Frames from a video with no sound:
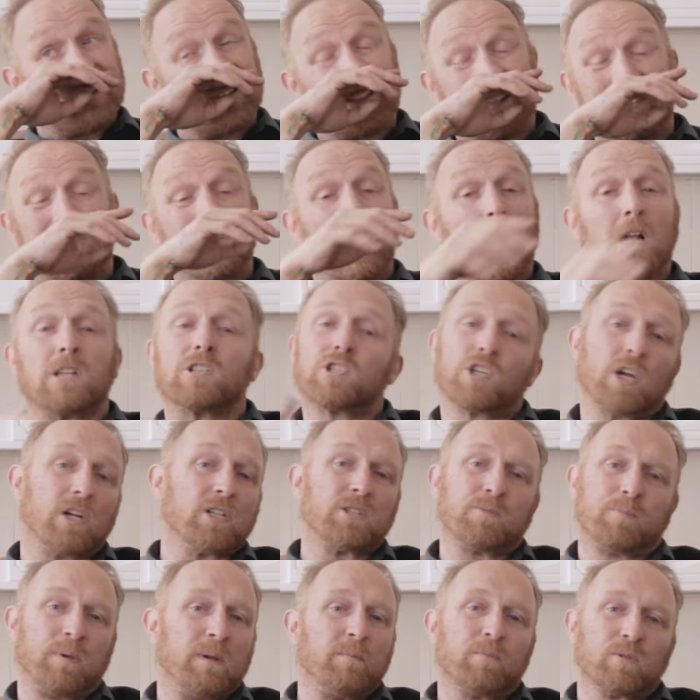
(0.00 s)
to not
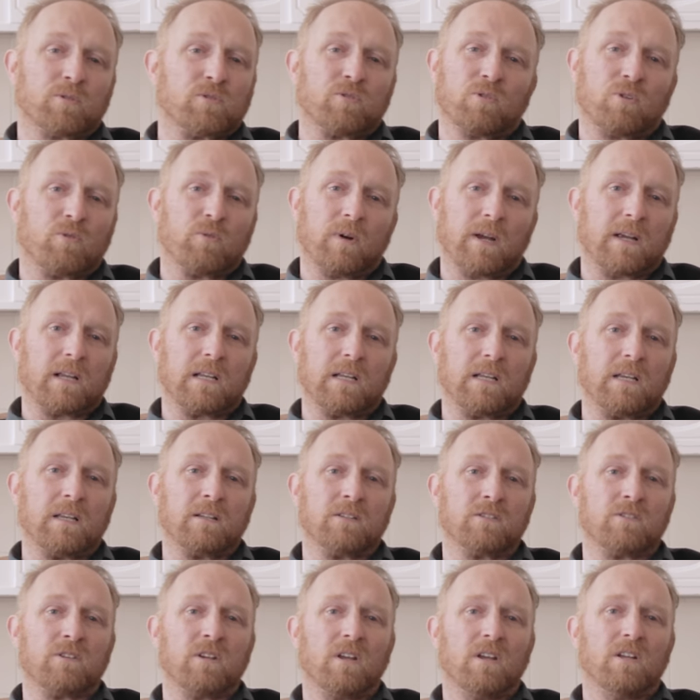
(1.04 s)
judge people too quickly
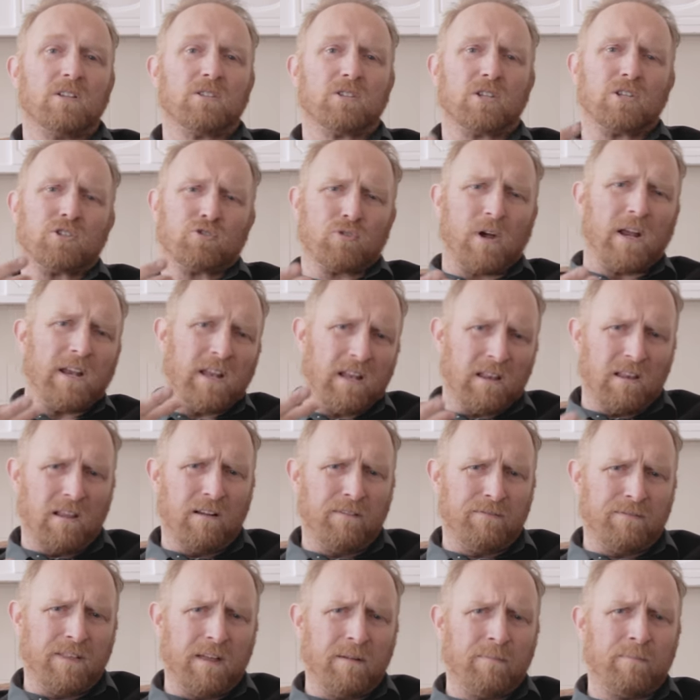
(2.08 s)
and to try to
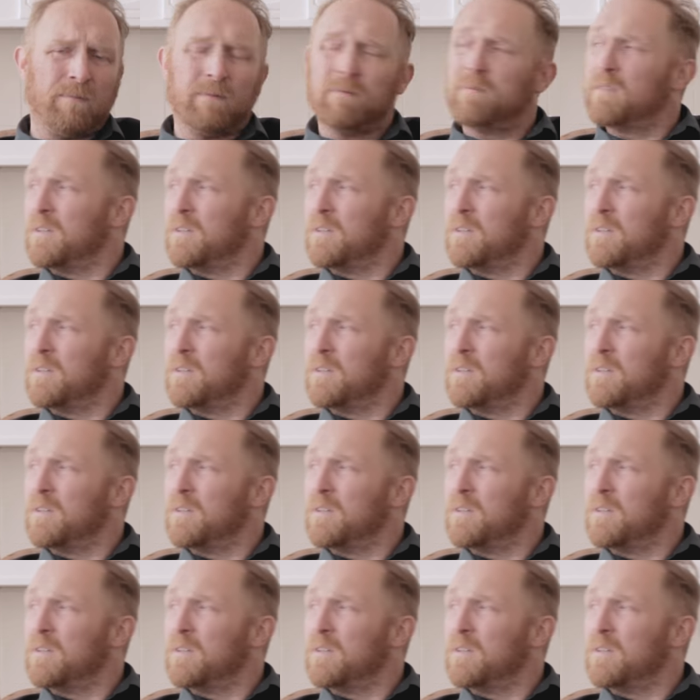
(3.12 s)
love them.